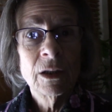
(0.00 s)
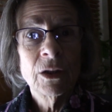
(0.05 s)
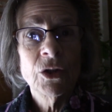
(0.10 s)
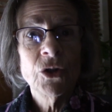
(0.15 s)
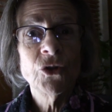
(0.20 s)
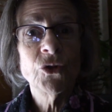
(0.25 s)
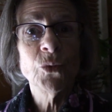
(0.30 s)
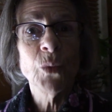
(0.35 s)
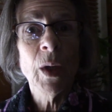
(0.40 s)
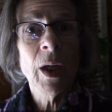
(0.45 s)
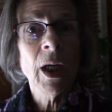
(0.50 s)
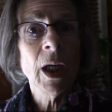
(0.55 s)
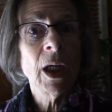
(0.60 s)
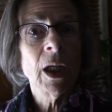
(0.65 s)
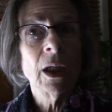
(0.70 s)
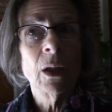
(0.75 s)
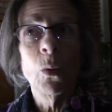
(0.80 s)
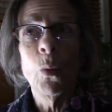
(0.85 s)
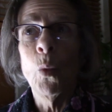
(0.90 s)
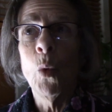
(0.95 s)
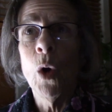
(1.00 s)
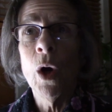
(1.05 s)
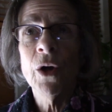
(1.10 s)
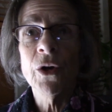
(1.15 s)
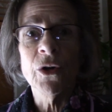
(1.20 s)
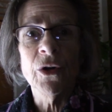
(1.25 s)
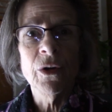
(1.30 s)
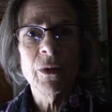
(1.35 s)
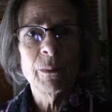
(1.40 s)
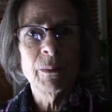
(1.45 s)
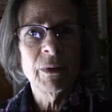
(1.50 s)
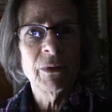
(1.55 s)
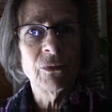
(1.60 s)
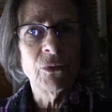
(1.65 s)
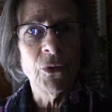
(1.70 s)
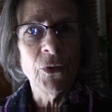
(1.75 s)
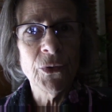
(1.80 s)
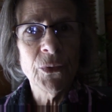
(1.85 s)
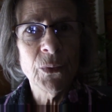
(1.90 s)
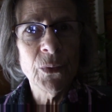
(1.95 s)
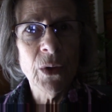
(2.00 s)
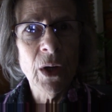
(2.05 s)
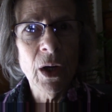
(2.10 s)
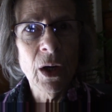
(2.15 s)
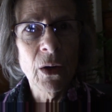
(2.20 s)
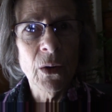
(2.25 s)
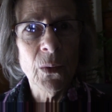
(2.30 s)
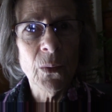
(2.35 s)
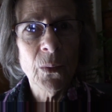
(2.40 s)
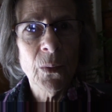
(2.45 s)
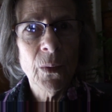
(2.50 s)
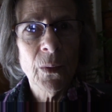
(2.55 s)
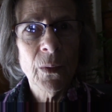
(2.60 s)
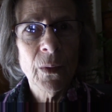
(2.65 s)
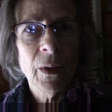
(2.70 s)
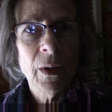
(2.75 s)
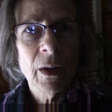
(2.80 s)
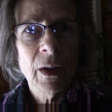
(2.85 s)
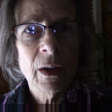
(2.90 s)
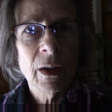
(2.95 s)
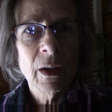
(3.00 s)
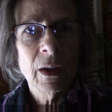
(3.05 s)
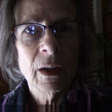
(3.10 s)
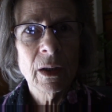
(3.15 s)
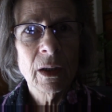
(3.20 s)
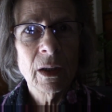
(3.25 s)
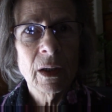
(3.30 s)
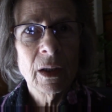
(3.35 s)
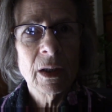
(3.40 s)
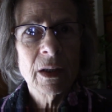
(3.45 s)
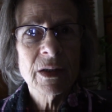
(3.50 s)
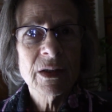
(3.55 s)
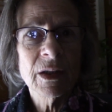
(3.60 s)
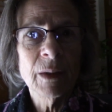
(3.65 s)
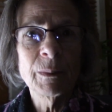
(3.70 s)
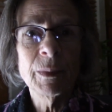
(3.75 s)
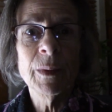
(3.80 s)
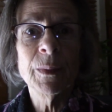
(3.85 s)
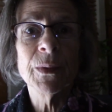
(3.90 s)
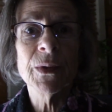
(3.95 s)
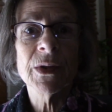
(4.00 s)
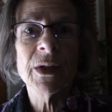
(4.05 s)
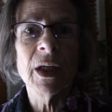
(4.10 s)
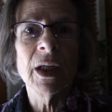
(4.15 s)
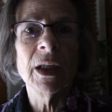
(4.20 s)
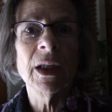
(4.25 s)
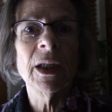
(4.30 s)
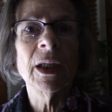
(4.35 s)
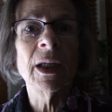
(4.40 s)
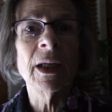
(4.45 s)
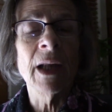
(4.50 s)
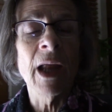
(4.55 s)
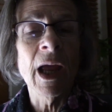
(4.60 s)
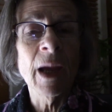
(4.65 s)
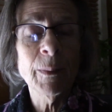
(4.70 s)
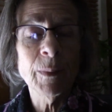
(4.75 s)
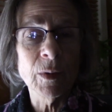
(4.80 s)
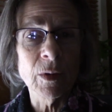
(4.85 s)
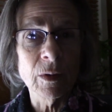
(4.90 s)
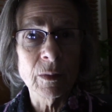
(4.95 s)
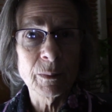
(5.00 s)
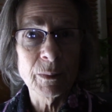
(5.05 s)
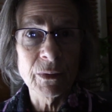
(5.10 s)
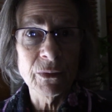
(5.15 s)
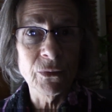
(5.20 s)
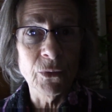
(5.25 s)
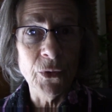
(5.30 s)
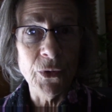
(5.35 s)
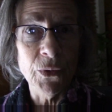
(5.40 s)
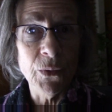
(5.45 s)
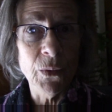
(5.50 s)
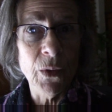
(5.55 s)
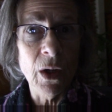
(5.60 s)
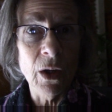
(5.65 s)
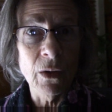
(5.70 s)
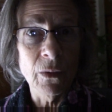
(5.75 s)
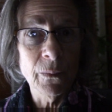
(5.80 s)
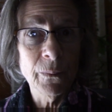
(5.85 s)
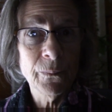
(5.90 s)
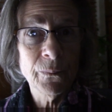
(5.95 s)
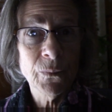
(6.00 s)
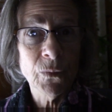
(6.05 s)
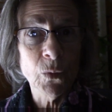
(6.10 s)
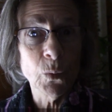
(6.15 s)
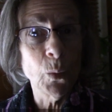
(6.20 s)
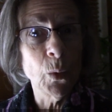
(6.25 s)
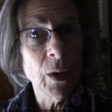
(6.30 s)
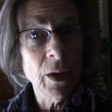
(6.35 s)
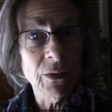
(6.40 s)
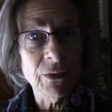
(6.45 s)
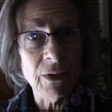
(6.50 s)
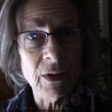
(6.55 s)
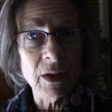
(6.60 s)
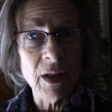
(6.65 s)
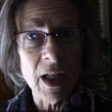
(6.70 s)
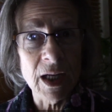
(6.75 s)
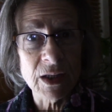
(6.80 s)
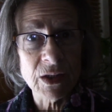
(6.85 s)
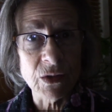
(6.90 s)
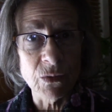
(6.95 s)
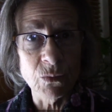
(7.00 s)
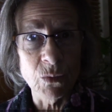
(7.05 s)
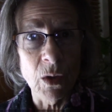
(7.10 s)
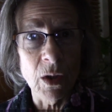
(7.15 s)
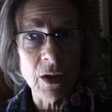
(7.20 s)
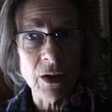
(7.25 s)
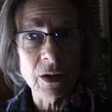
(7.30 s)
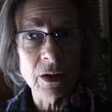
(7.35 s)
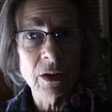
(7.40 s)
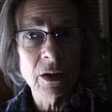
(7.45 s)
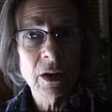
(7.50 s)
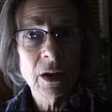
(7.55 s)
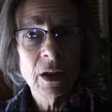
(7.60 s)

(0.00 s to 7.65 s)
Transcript: Drink water before you go. Some people say eat an apple before you go with a glass of water.